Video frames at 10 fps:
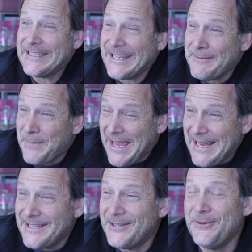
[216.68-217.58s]
get
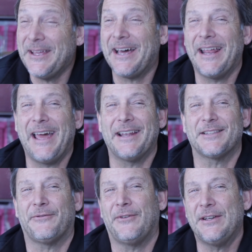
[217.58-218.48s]
paid to do that, and
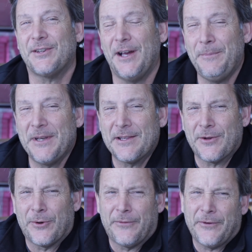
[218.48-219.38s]
it's a French company,
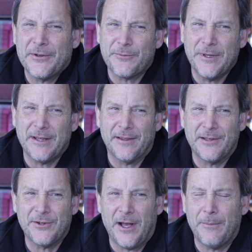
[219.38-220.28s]
so her first week on
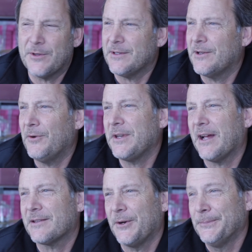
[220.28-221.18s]
the job was in
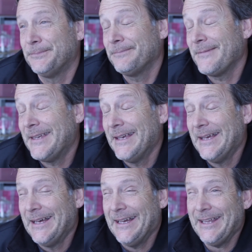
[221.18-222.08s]
Cognac. So,
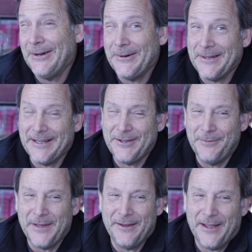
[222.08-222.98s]
you know, it
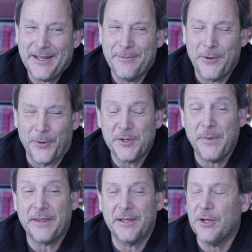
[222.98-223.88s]
could be worse,
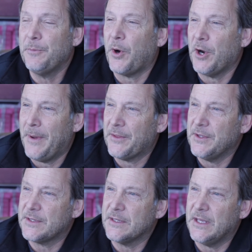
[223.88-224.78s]
but the good part about this is